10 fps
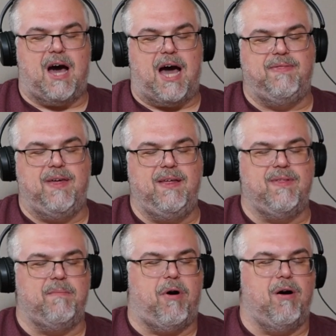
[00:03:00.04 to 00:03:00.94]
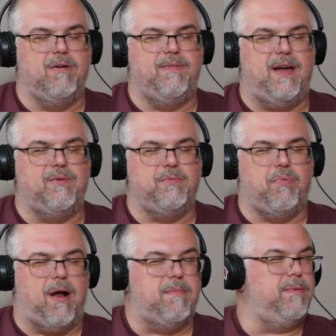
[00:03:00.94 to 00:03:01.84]
I think that part of that was
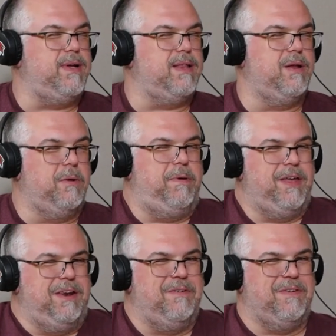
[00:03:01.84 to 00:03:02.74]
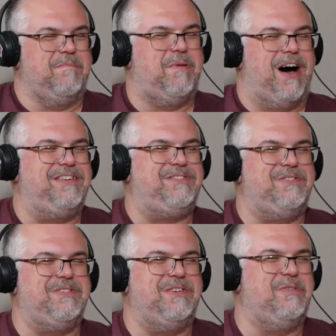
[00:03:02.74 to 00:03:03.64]
probably a little bit of imposter
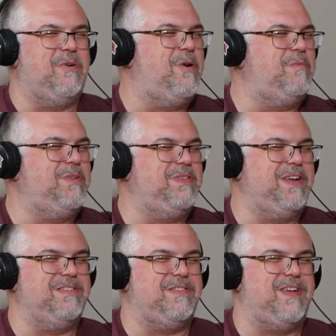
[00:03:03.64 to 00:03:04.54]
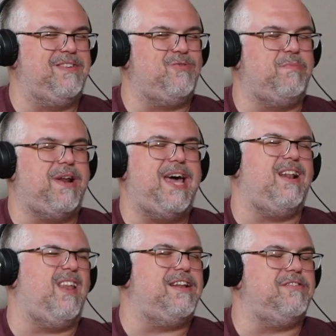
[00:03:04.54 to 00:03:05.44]
syndrome and things of that sort, but I had a
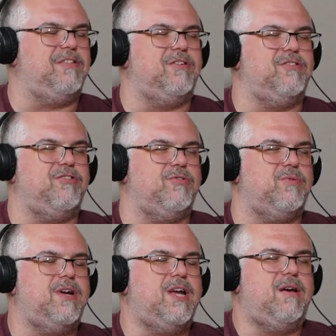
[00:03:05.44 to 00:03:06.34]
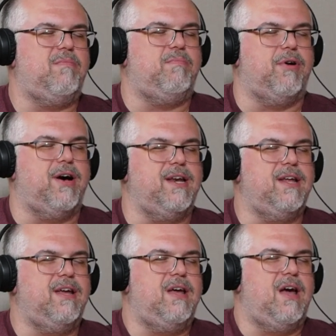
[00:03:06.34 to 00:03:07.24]
lot to learn too. But
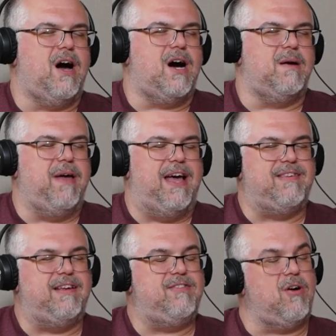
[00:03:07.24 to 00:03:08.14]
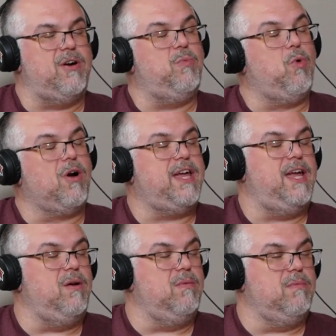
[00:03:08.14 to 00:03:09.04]
as I started
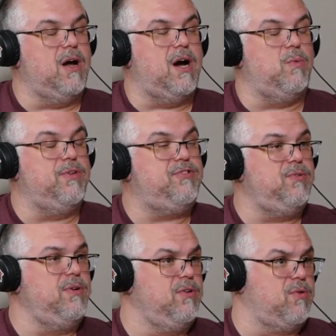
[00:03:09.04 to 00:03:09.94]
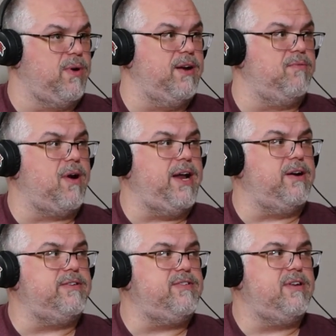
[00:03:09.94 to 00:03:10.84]
working with student creative
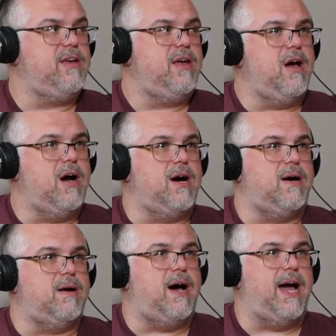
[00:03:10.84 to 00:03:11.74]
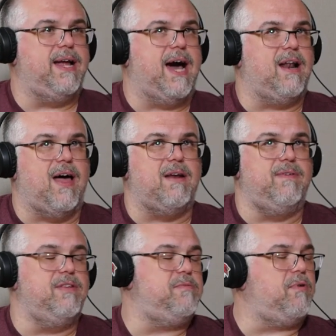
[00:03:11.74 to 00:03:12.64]
writers, I got a lot of
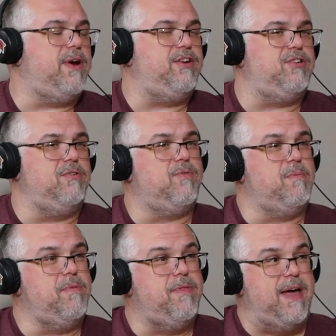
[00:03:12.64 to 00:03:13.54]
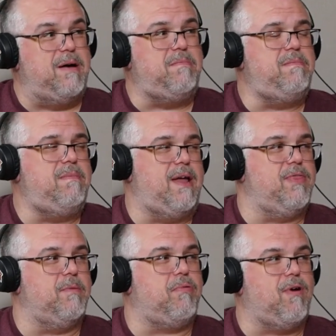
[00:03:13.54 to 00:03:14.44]
inspiration from them
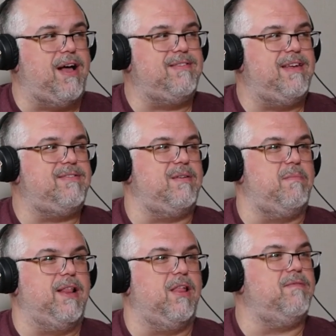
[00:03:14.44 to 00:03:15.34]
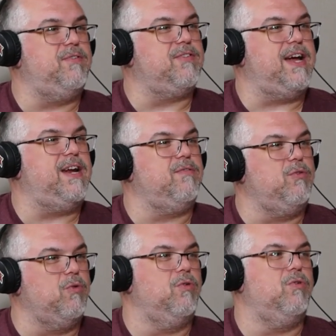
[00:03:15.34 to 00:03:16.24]
and the process, and my love just kind of
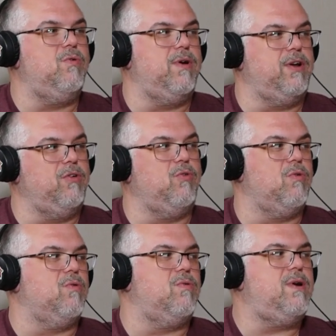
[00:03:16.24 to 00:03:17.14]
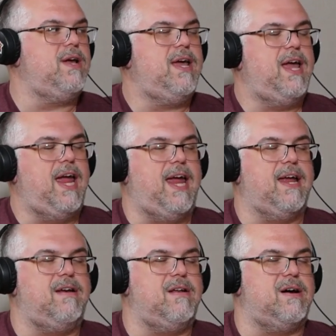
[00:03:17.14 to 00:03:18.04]
grew and grew.
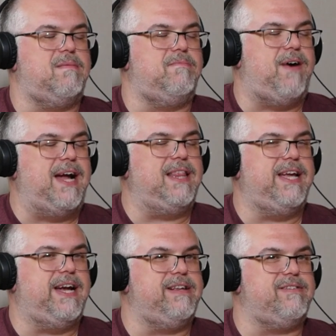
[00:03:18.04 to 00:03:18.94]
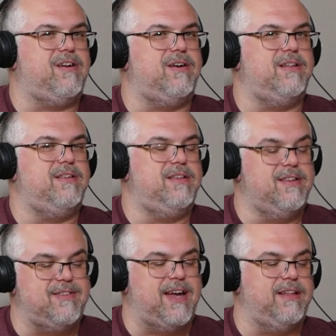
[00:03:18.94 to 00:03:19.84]
And finally, I decided
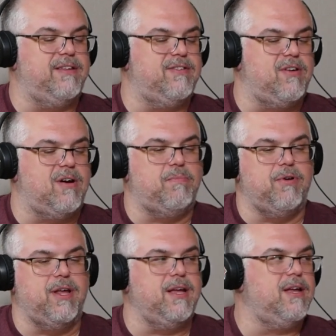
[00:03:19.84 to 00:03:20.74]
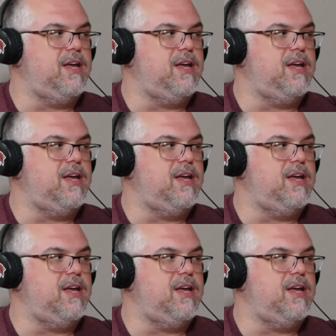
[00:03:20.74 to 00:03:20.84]
to start putting